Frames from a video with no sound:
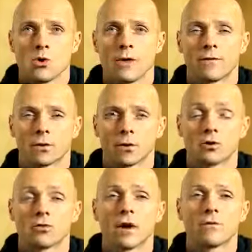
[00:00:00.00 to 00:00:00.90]
They've got a
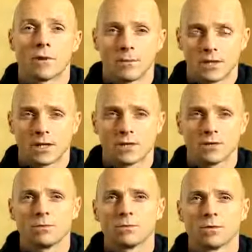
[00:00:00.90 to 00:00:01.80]
great
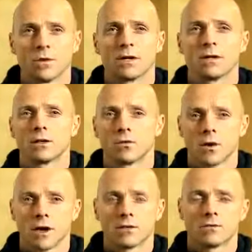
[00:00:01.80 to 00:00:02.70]
reputation, providing a
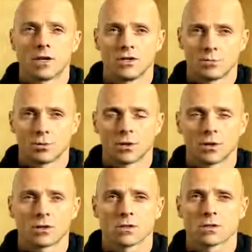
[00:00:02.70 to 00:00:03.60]
great range of
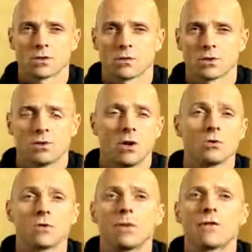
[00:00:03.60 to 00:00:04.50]
products which are
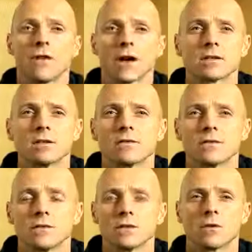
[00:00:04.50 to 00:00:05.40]
known to be effective.
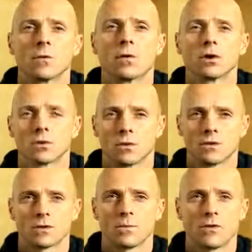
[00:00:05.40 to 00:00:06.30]
They've worked
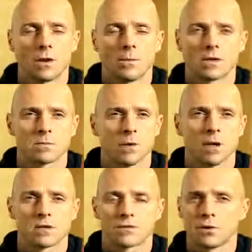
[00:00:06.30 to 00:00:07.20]
with some of our best
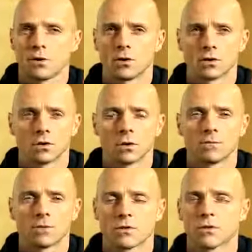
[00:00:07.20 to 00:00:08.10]
players for a long
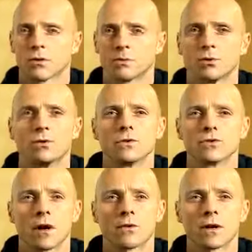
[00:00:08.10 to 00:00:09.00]
time, so they've got a proven
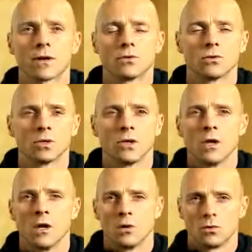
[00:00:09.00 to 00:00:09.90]
track record.
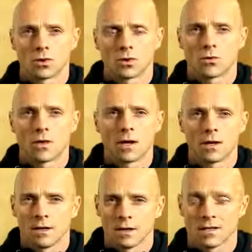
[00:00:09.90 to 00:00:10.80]
Also,
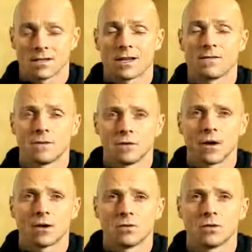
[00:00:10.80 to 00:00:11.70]
their, their safety
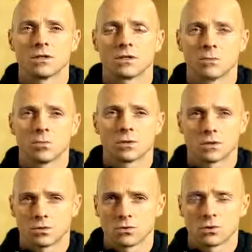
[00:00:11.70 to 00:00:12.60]
record in
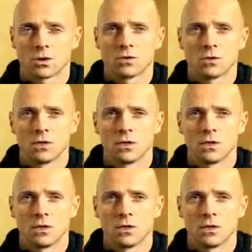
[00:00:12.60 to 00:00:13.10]
sports is also,